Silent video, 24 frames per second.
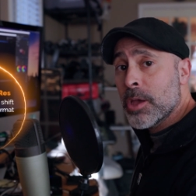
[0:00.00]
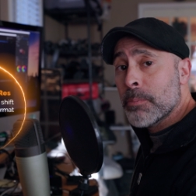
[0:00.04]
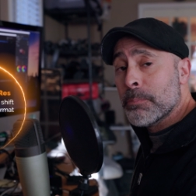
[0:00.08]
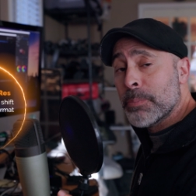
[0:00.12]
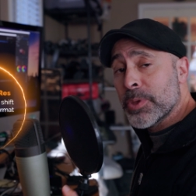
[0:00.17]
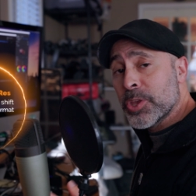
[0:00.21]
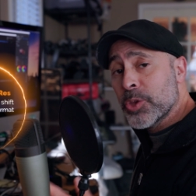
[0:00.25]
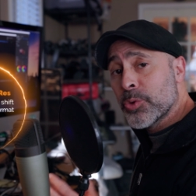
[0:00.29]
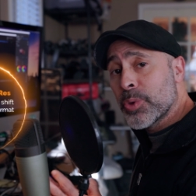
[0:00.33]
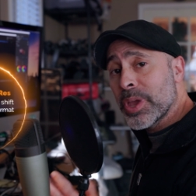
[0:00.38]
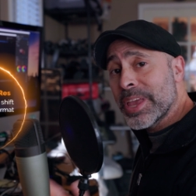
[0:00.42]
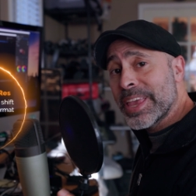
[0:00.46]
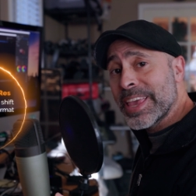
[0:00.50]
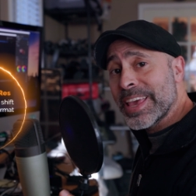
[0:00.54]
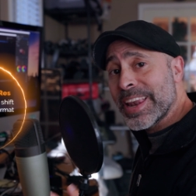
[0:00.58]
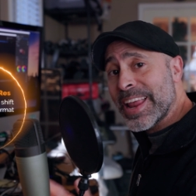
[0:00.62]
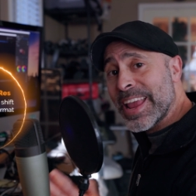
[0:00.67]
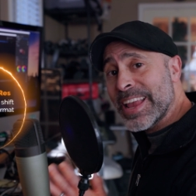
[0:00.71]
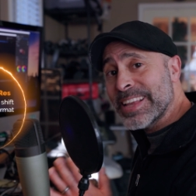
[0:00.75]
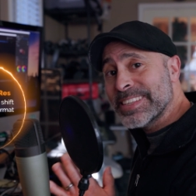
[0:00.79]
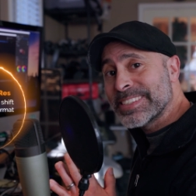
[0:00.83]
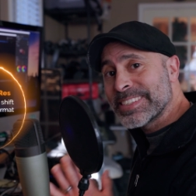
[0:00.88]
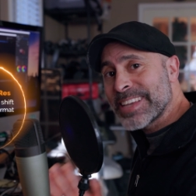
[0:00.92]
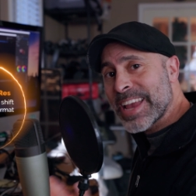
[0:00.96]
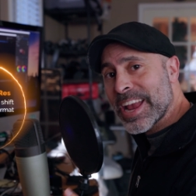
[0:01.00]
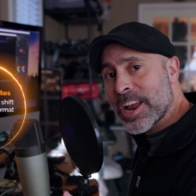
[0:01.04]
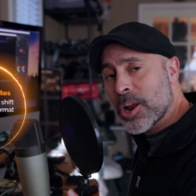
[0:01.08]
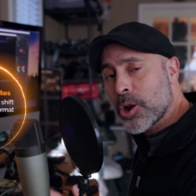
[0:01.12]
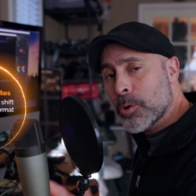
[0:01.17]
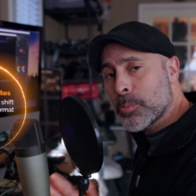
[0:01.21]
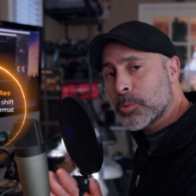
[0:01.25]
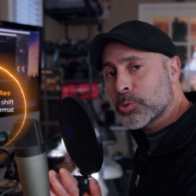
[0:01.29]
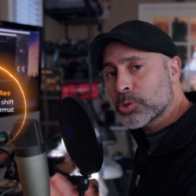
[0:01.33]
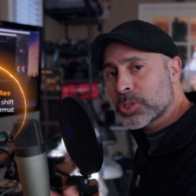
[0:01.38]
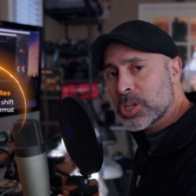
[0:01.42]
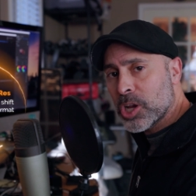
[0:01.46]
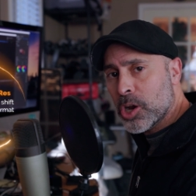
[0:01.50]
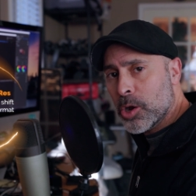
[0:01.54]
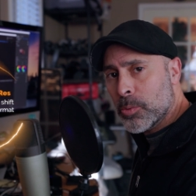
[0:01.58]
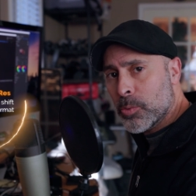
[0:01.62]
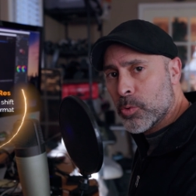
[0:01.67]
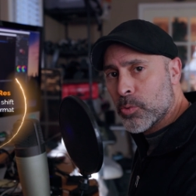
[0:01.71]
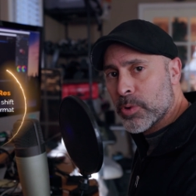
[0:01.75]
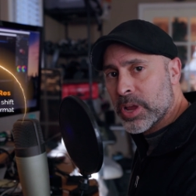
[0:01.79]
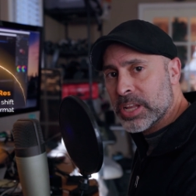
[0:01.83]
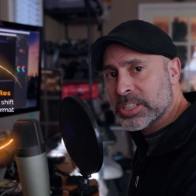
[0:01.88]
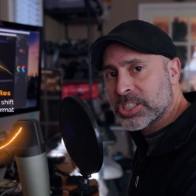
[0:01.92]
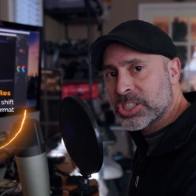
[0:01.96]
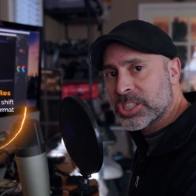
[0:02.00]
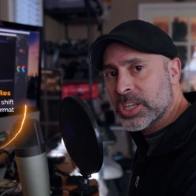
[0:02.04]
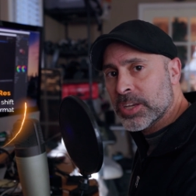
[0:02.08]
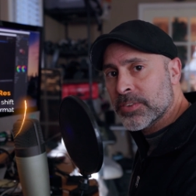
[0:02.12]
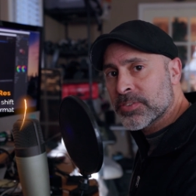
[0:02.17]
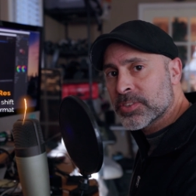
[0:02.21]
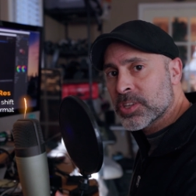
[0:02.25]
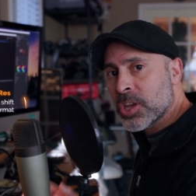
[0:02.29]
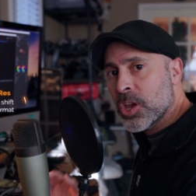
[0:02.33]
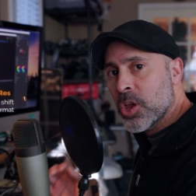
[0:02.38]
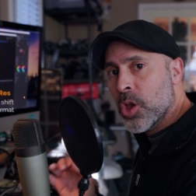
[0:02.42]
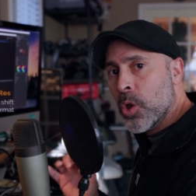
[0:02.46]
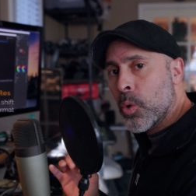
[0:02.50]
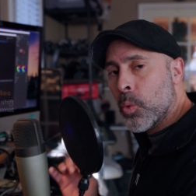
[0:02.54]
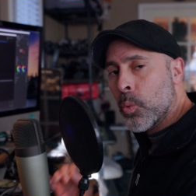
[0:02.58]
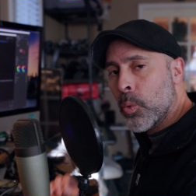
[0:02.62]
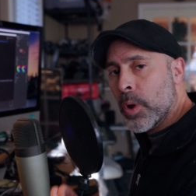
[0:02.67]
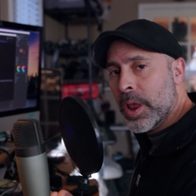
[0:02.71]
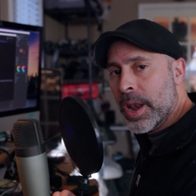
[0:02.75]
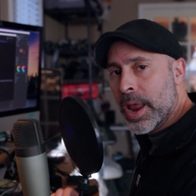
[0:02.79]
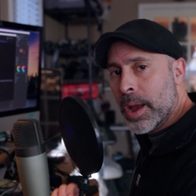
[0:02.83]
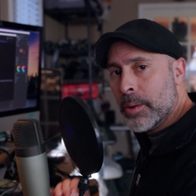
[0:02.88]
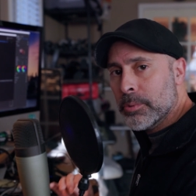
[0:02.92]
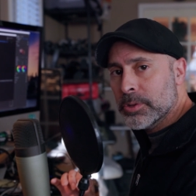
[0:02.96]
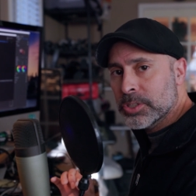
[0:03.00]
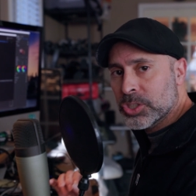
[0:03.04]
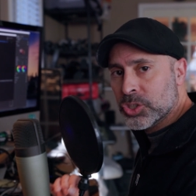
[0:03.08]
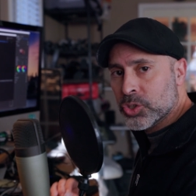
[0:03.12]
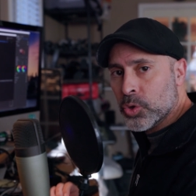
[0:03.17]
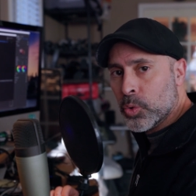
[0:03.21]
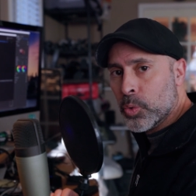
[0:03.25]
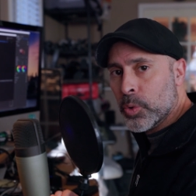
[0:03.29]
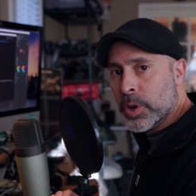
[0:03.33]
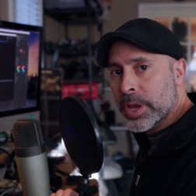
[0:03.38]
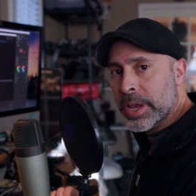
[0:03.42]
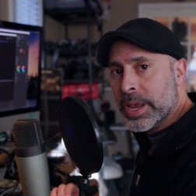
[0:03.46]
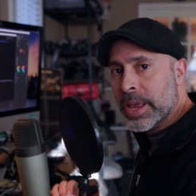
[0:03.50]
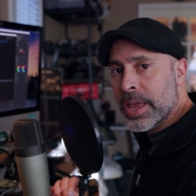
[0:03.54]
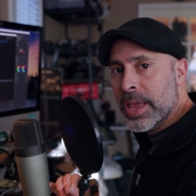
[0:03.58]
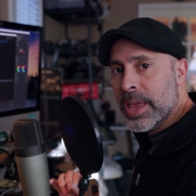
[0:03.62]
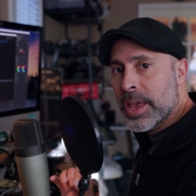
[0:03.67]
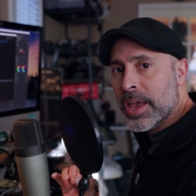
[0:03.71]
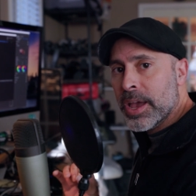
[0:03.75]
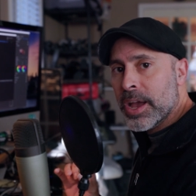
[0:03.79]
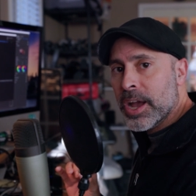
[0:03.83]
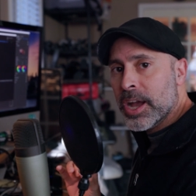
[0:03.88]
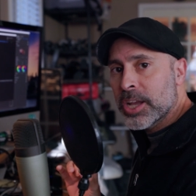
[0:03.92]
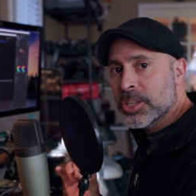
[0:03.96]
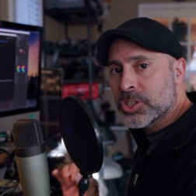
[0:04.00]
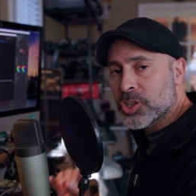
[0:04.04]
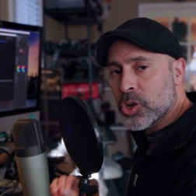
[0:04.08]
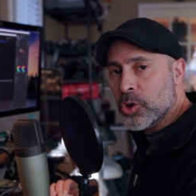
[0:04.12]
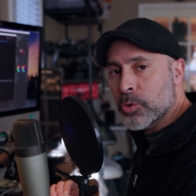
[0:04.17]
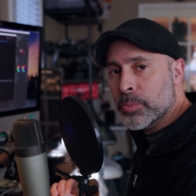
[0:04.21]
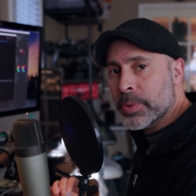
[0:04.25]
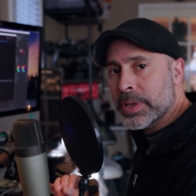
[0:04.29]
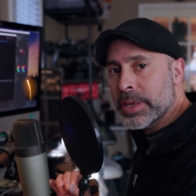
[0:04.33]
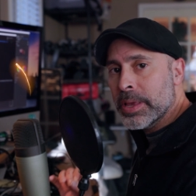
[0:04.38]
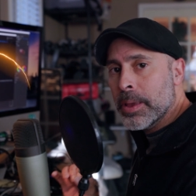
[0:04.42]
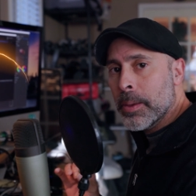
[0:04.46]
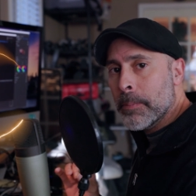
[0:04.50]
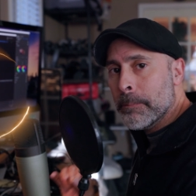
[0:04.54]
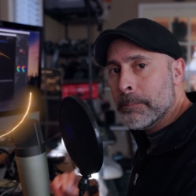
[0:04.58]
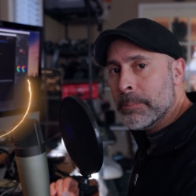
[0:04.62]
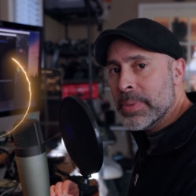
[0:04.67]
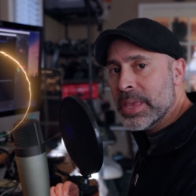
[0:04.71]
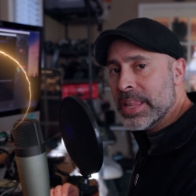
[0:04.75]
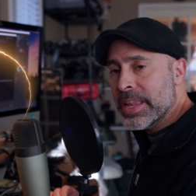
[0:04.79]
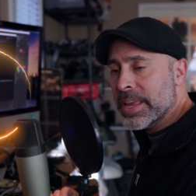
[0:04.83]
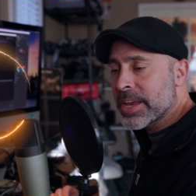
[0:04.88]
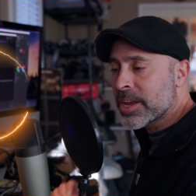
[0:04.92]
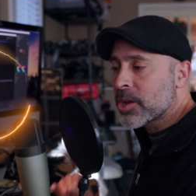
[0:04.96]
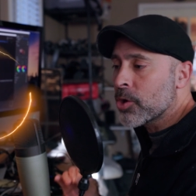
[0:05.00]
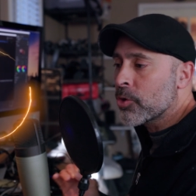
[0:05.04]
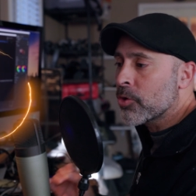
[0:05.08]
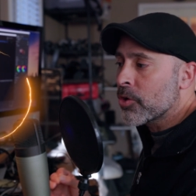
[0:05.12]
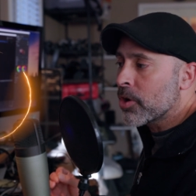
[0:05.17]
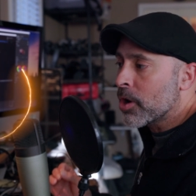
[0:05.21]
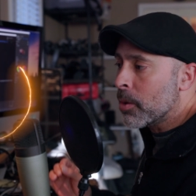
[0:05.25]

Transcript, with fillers: but you could get a terrible, terrible redshift when I was doing Adobe Media Encoder.